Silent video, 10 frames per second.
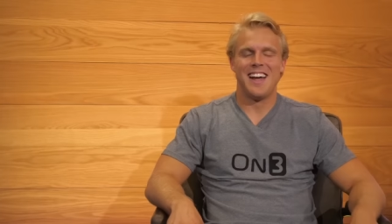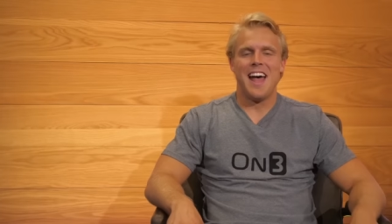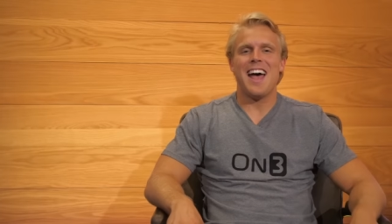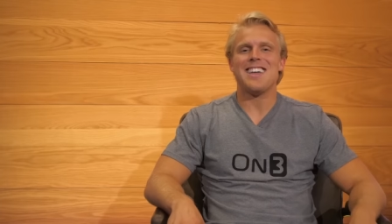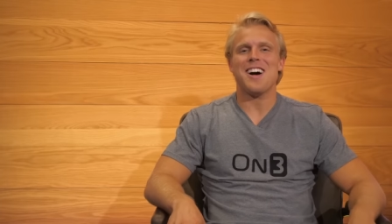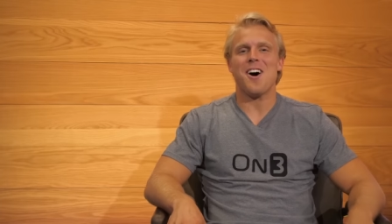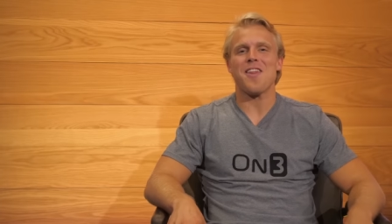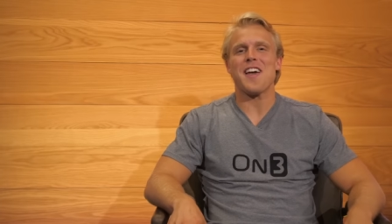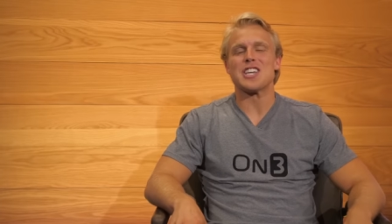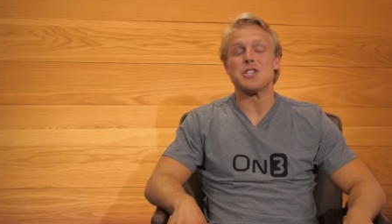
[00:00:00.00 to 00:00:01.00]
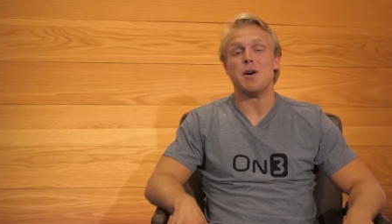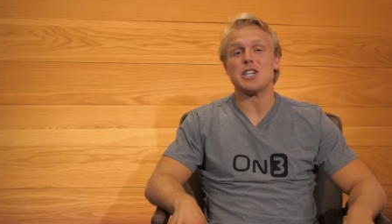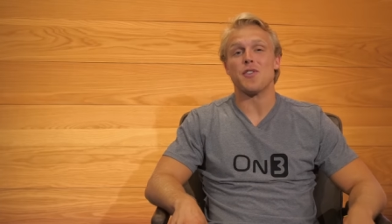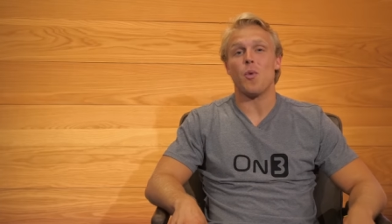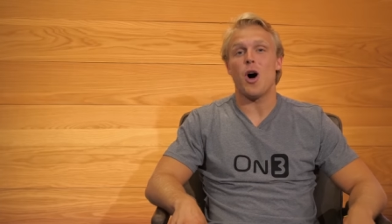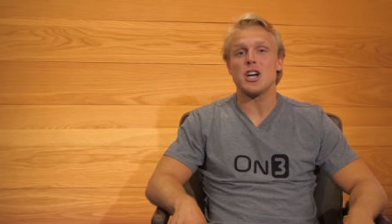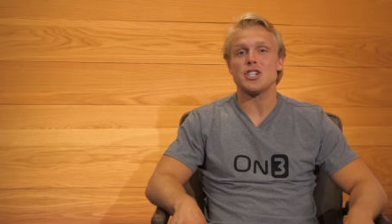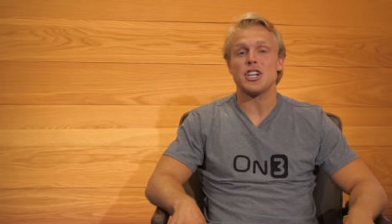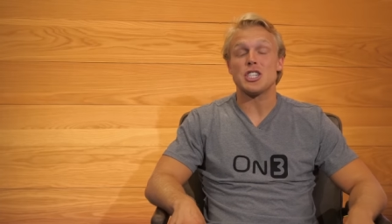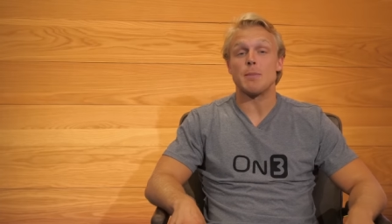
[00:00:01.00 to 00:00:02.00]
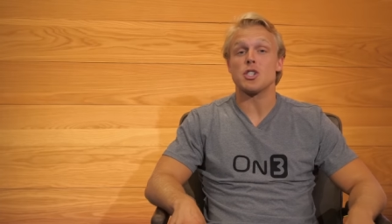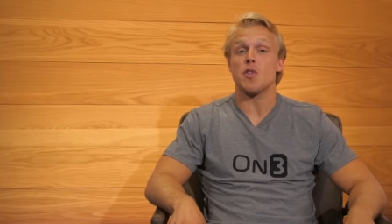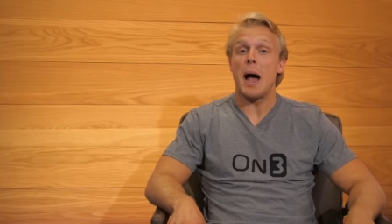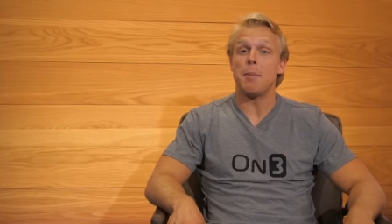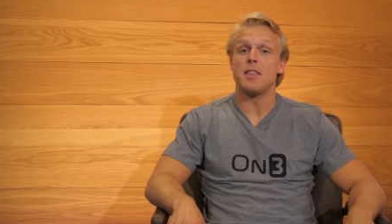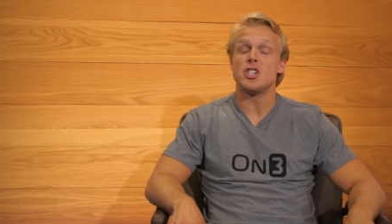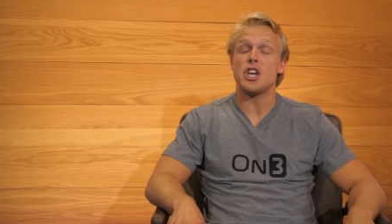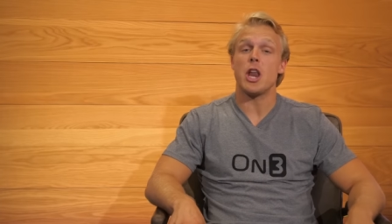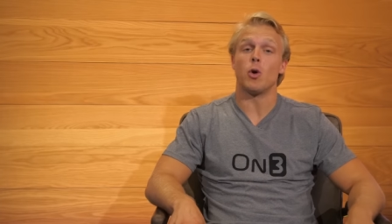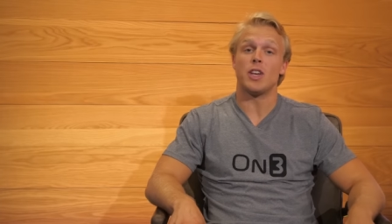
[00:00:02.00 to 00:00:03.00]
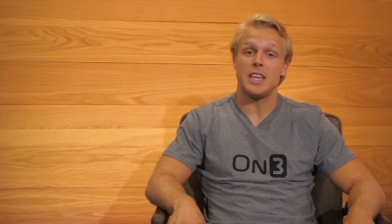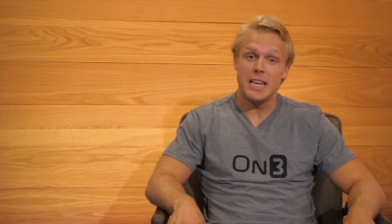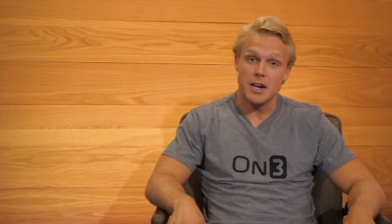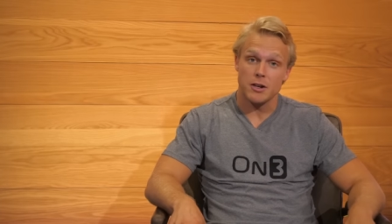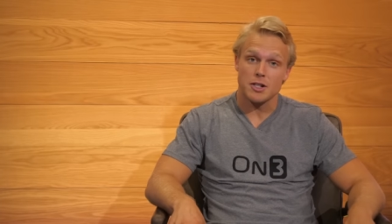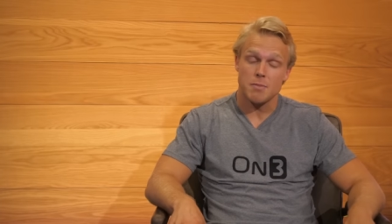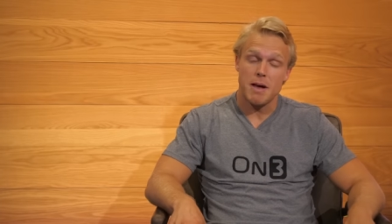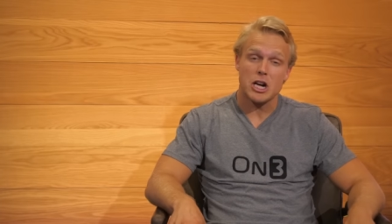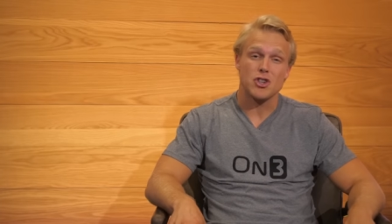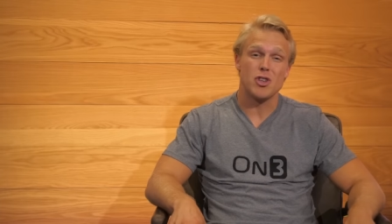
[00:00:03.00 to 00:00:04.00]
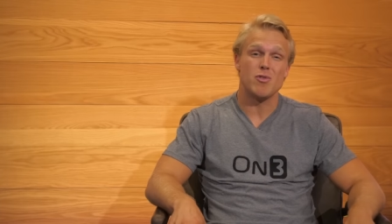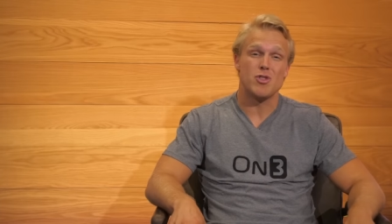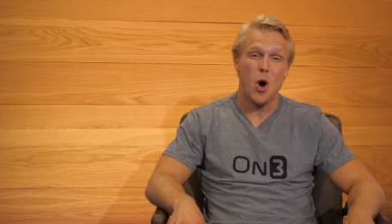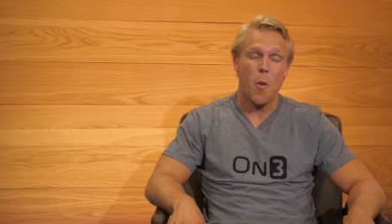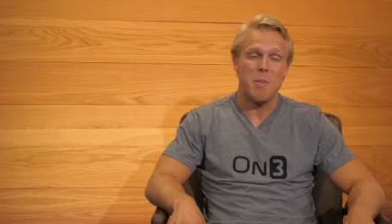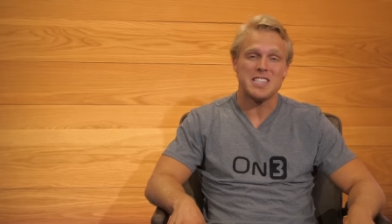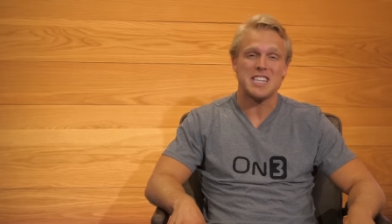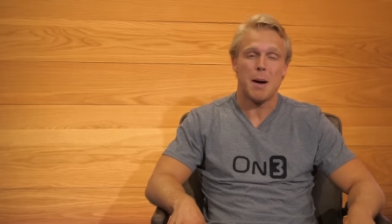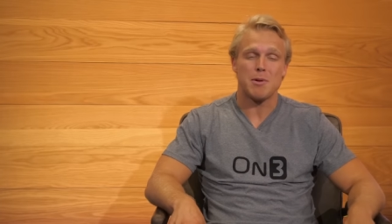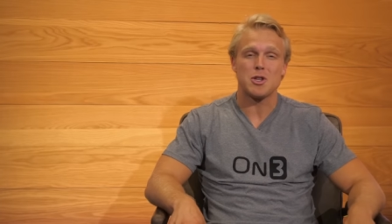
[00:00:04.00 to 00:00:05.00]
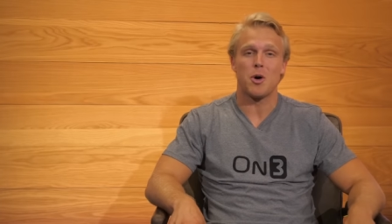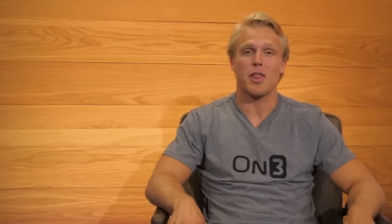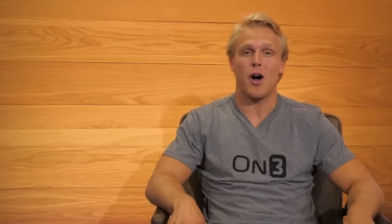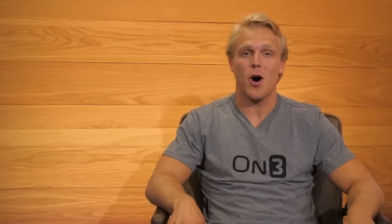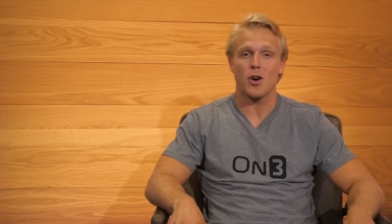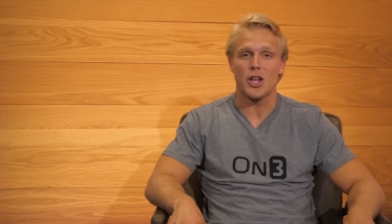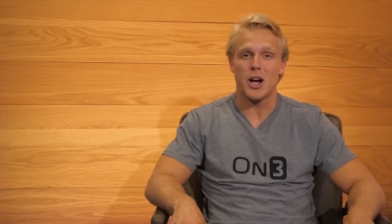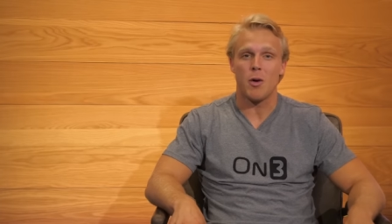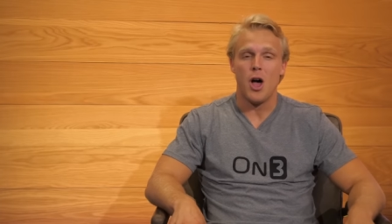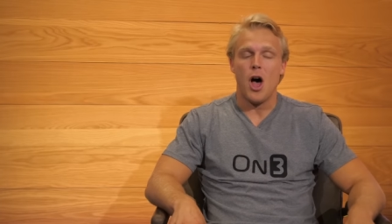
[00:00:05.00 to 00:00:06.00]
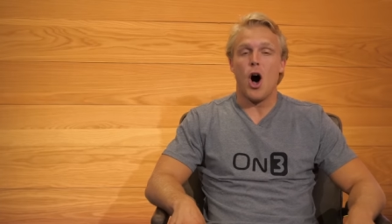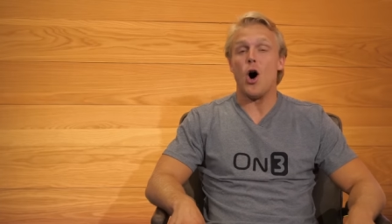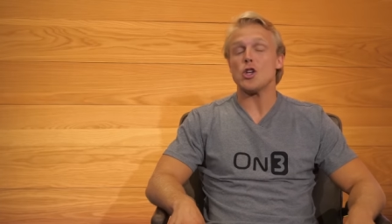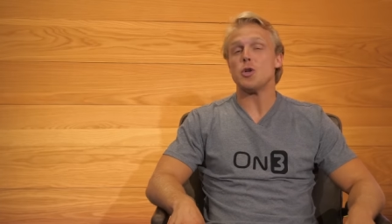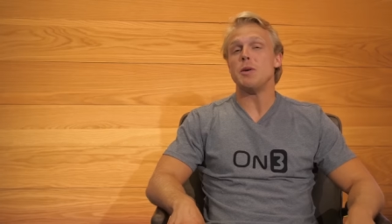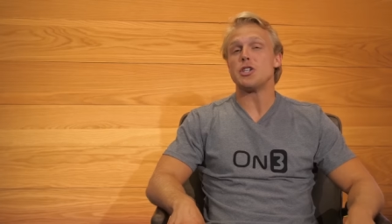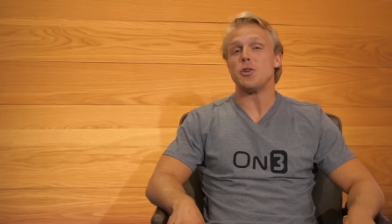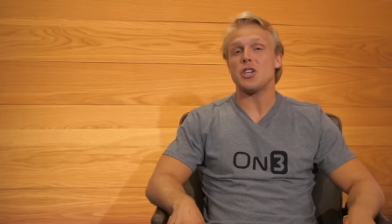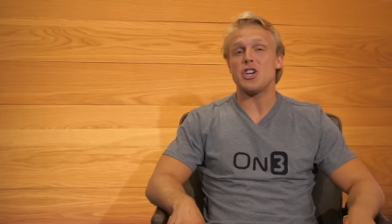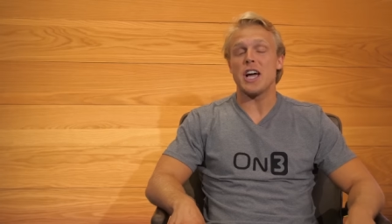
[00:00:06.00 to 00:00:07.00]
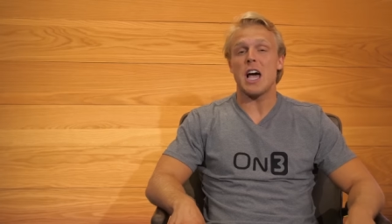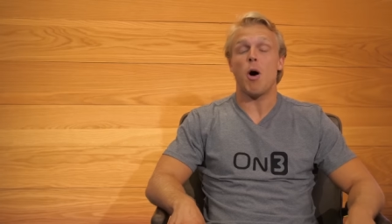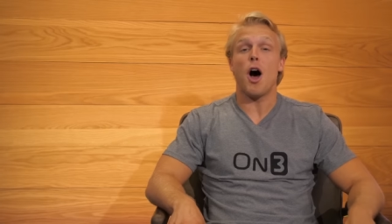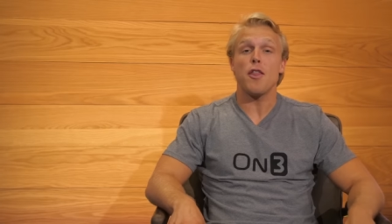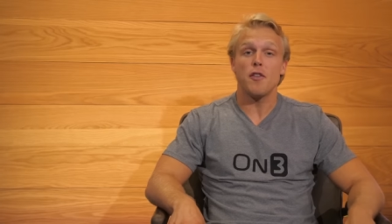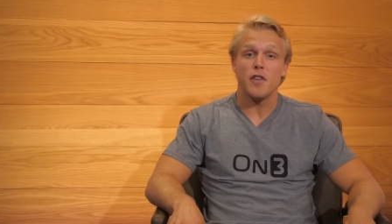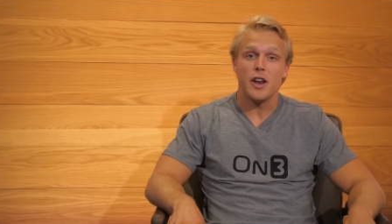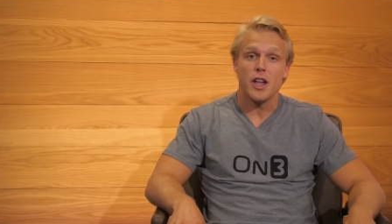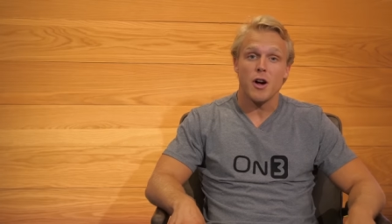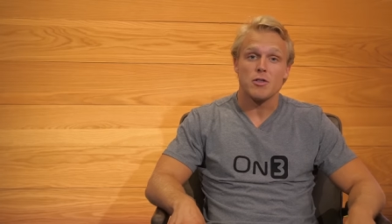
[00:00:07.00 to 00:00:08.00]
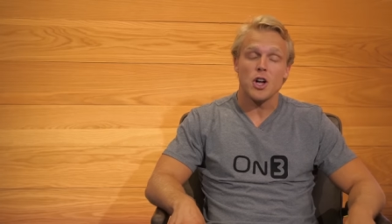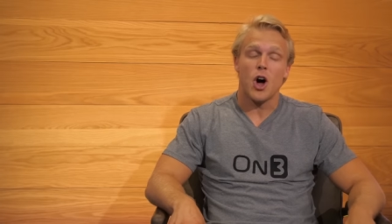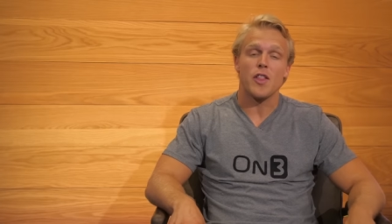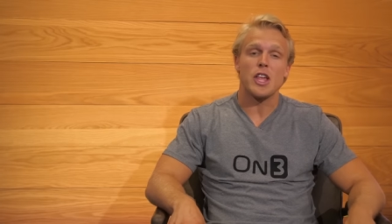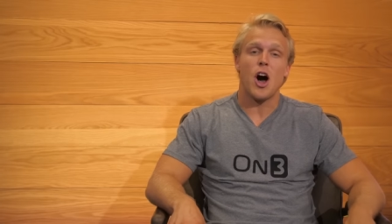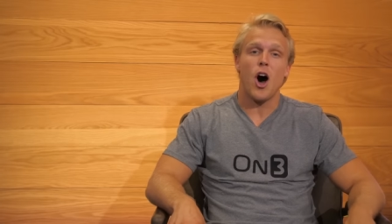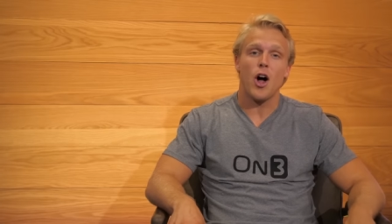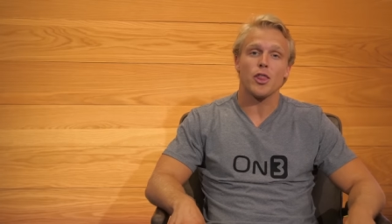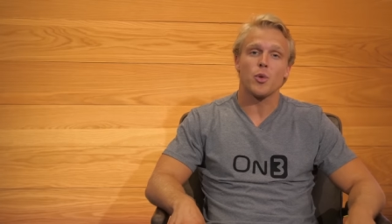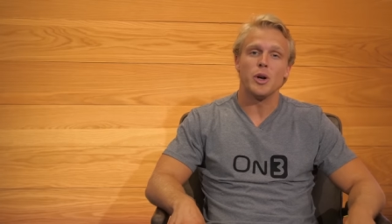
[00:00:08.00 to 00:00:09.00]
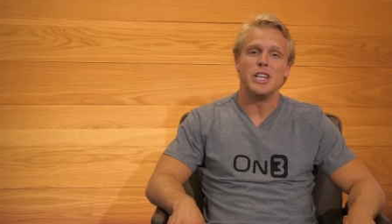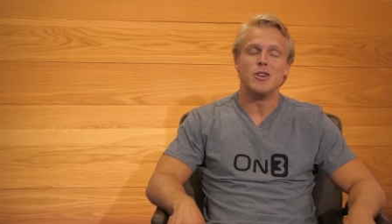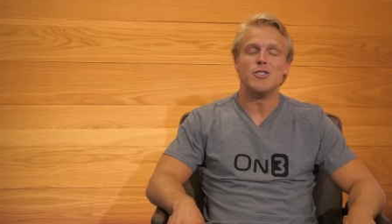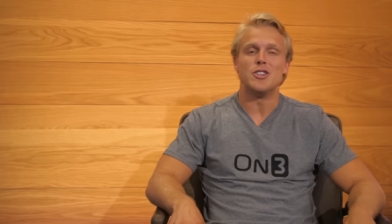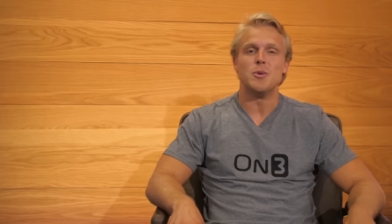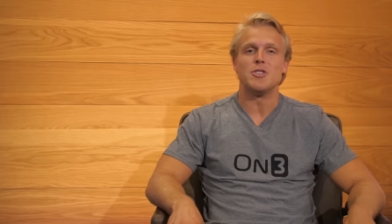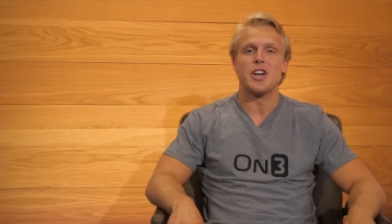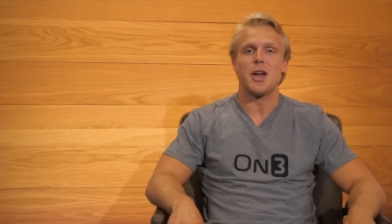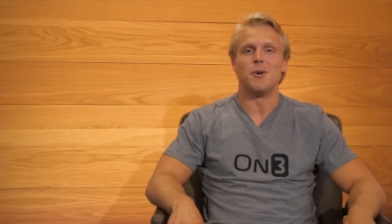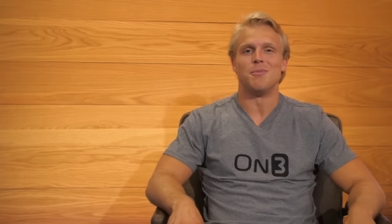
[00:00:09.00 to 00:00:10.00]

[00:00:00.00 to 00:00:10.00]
Hey y'all, thanks so much for watching. Subscribe to the channel here to make sure you don't miss an episode of The Hard Count. Also be sure to check out other videos on the On three YouTube channel.